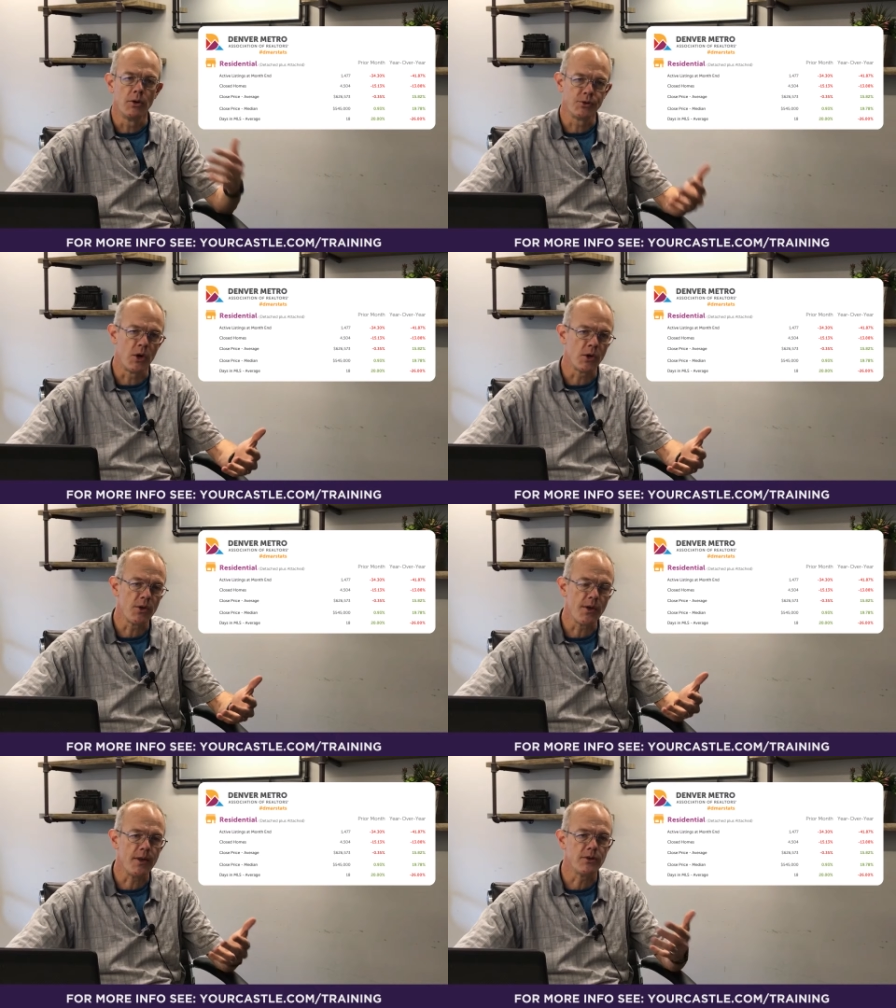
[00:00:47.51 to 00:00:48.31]

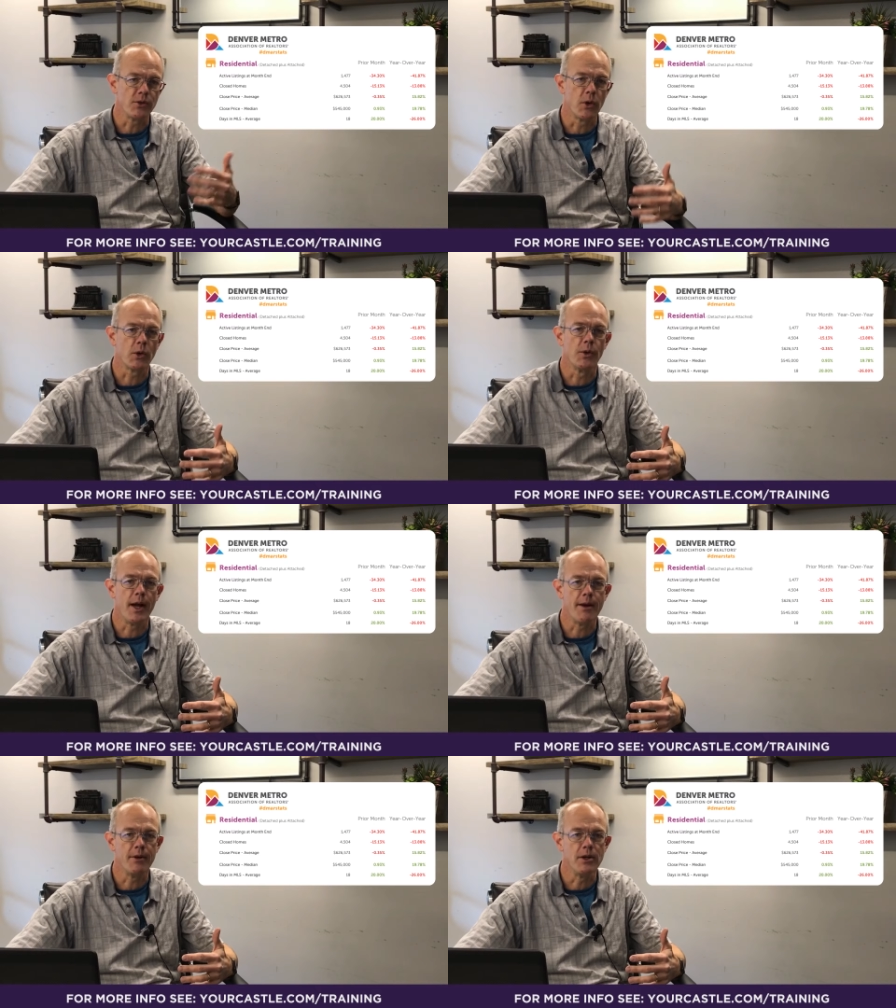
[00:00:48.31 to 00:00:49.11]
stronger than the historical
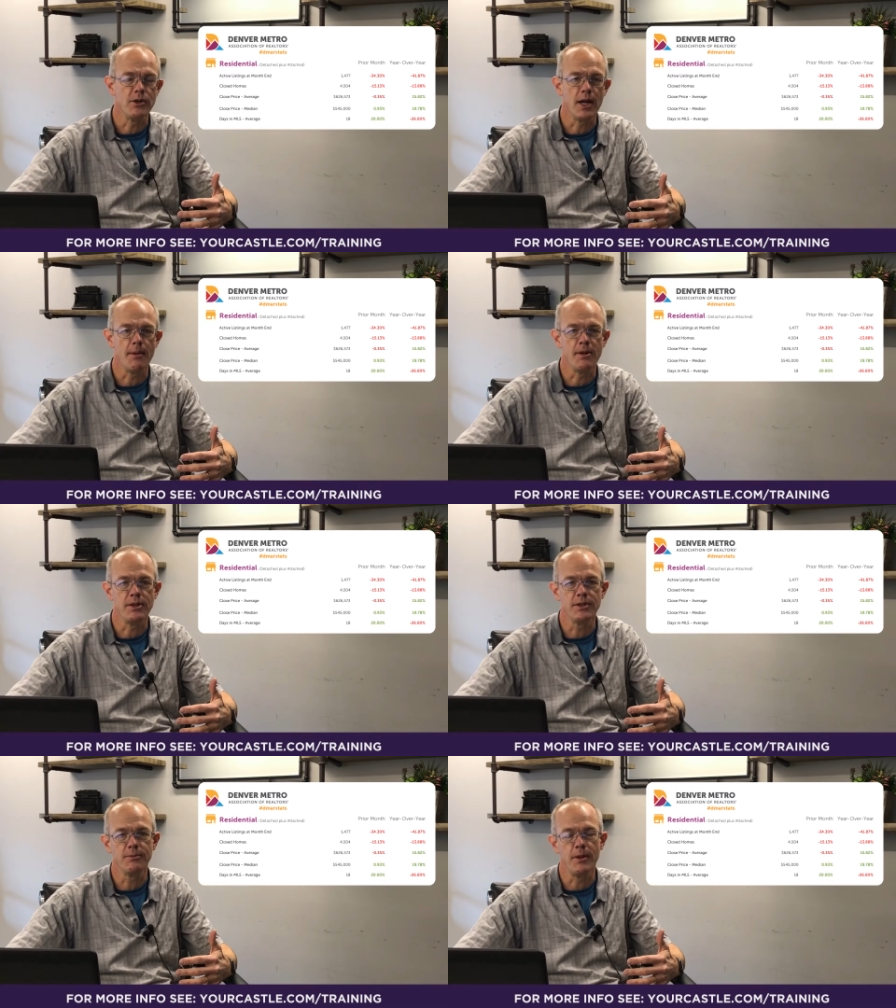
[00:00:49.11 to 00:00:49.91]
average, and I'm
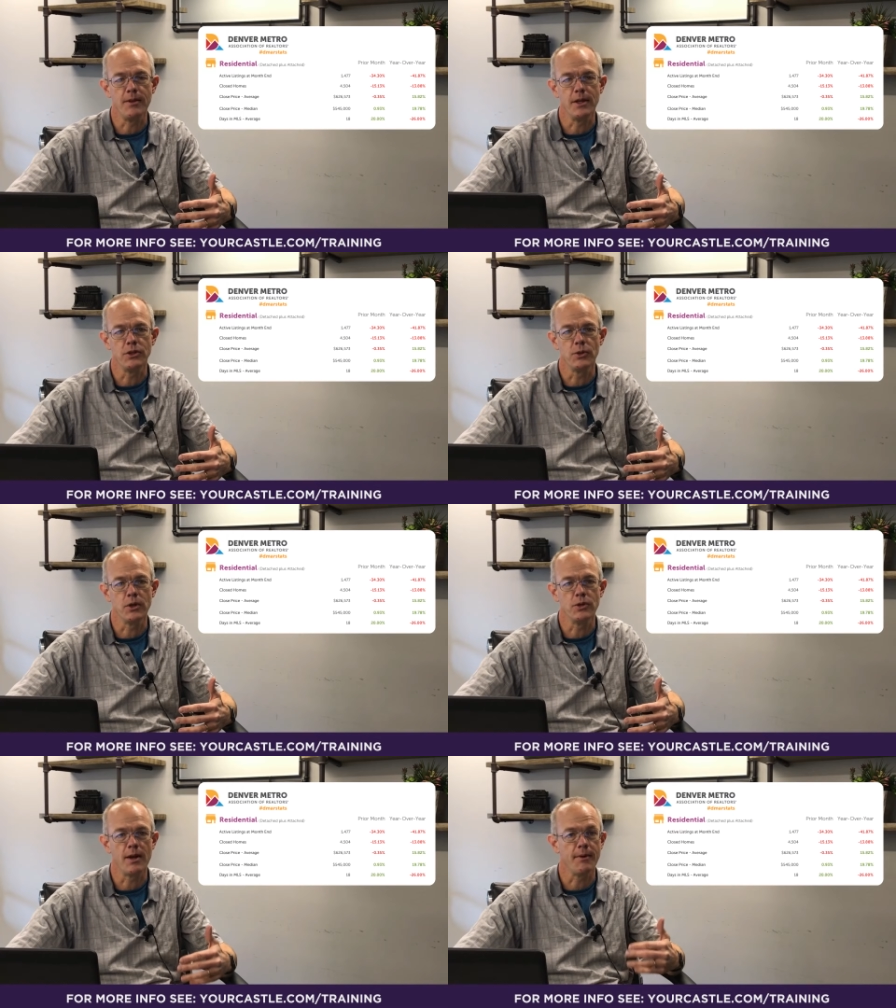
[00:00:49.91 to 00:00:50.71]
anticipating that
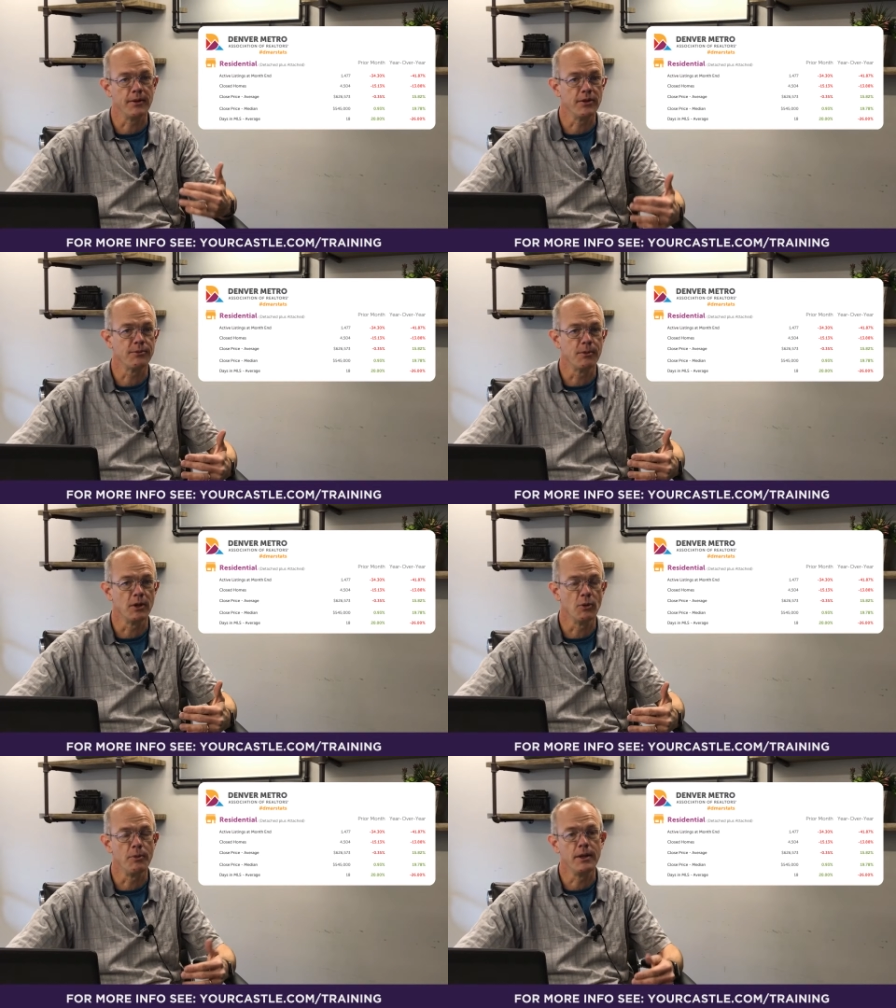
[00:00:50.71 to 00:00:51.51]
showing traffic this
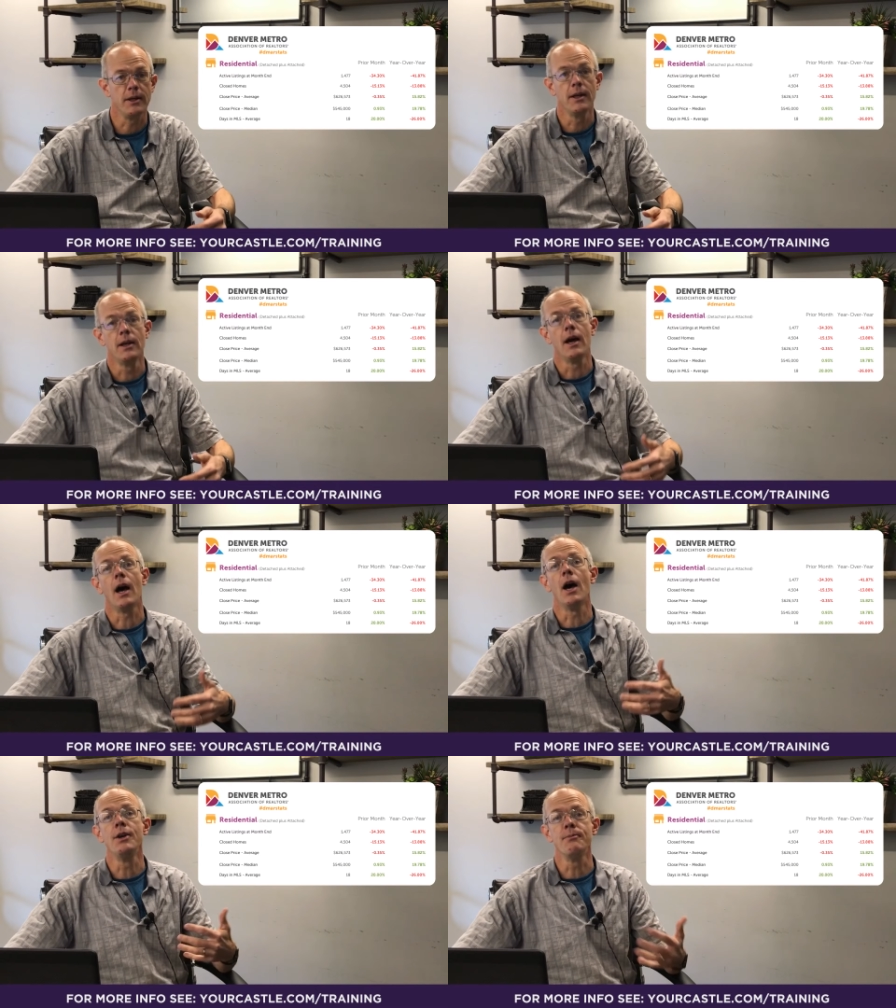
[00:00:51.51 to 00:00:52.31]
spring will be
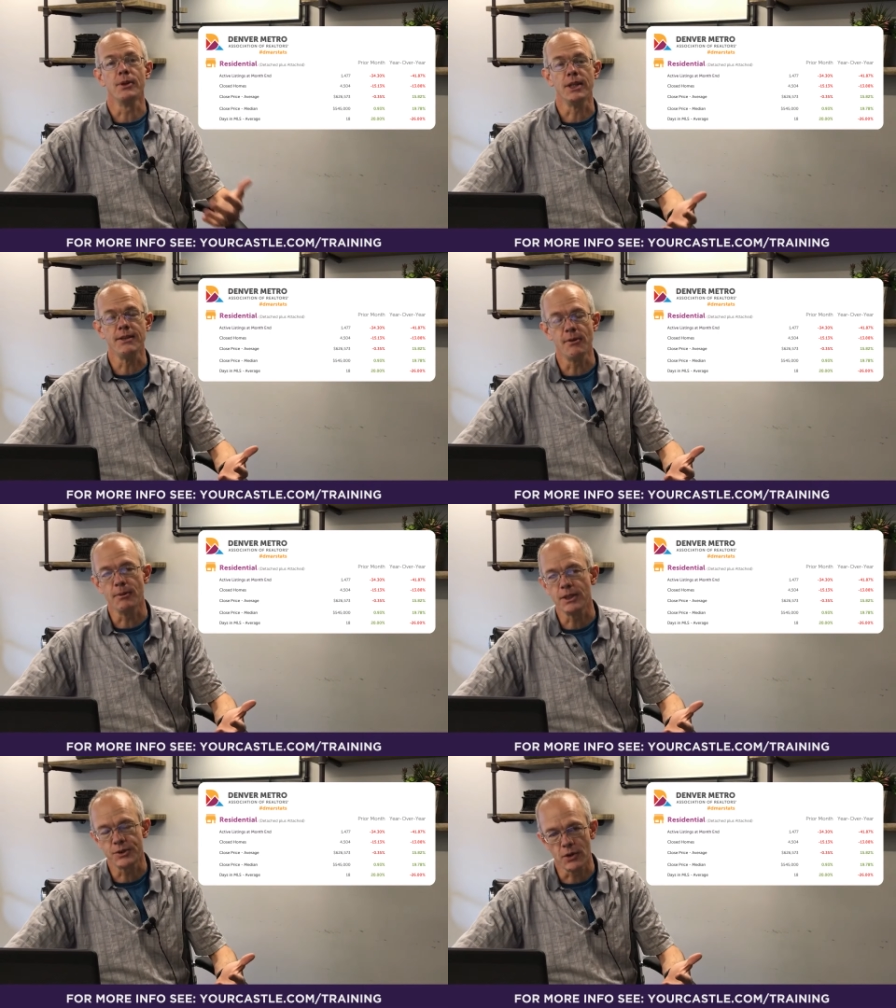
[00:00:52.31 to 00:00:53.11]

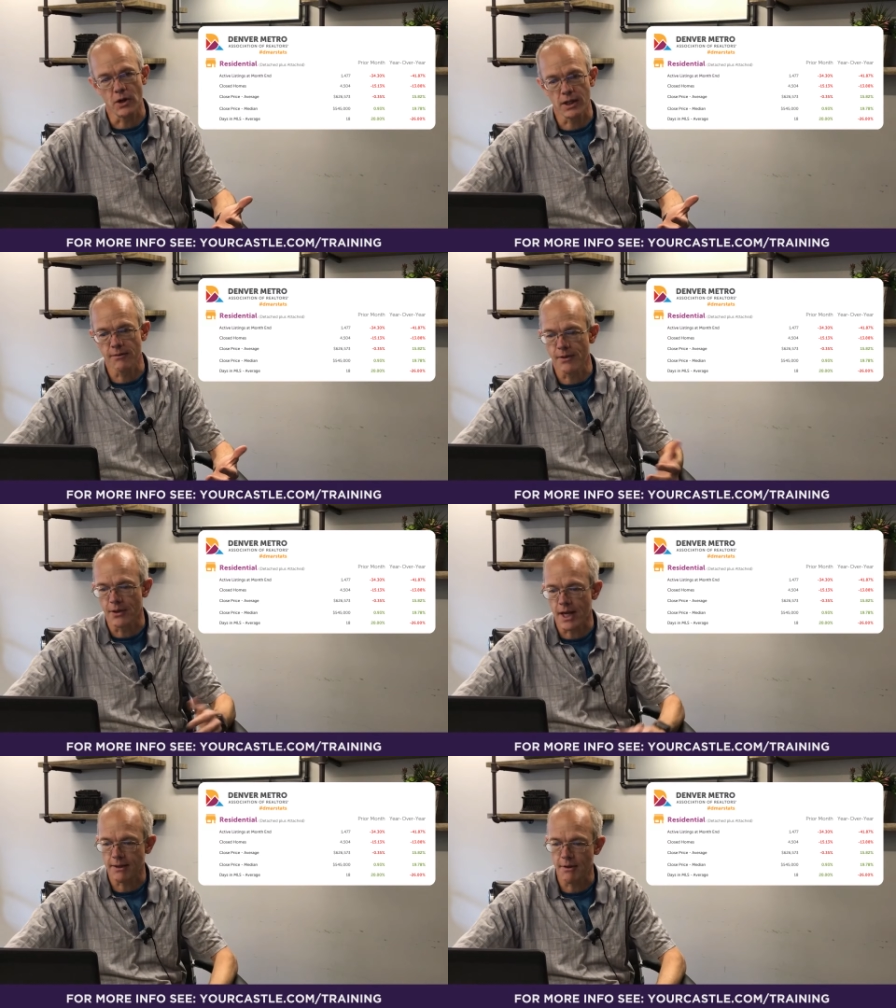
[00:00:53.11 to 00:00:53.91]
unbelievably strong given the
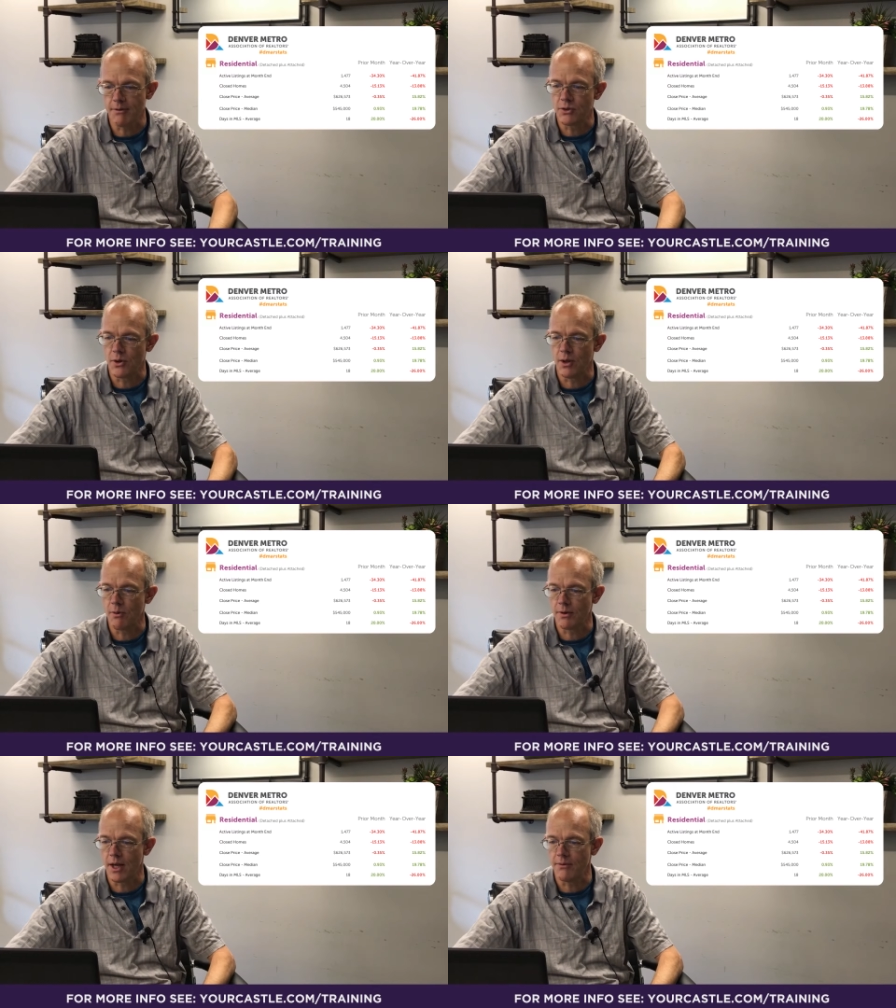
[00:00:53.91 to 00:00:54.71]
lack of inventory that
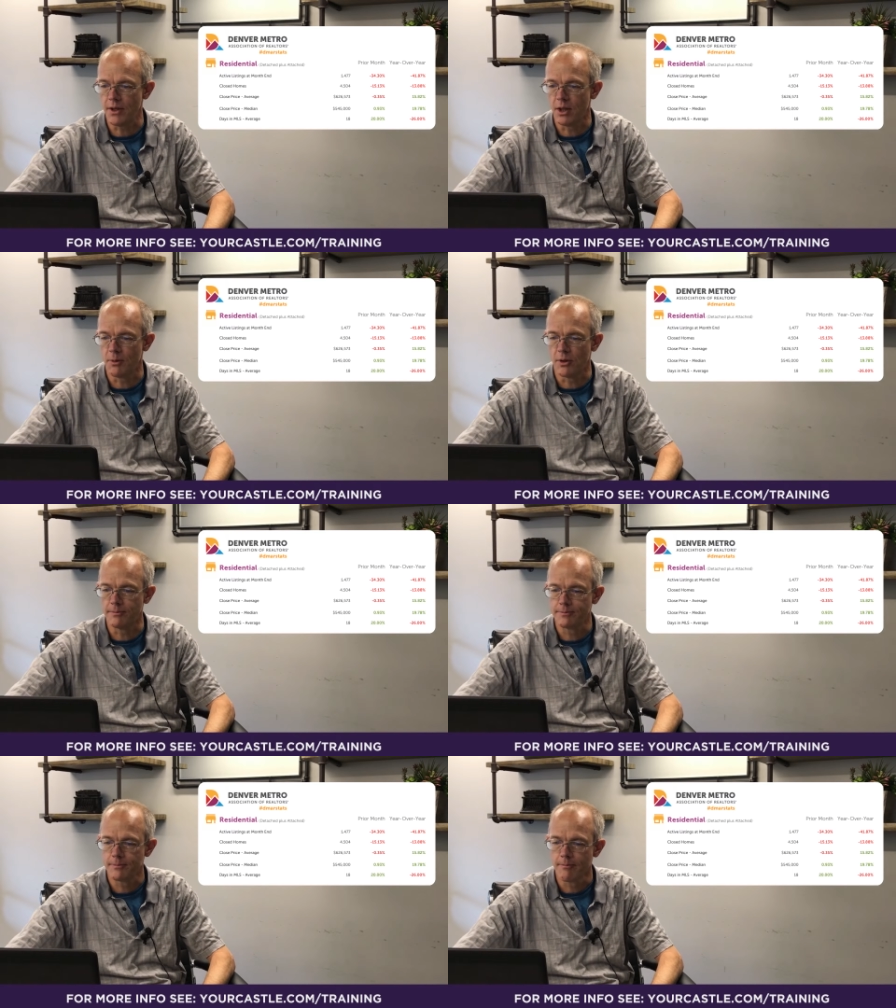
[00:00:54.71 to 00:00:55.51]
we've got available.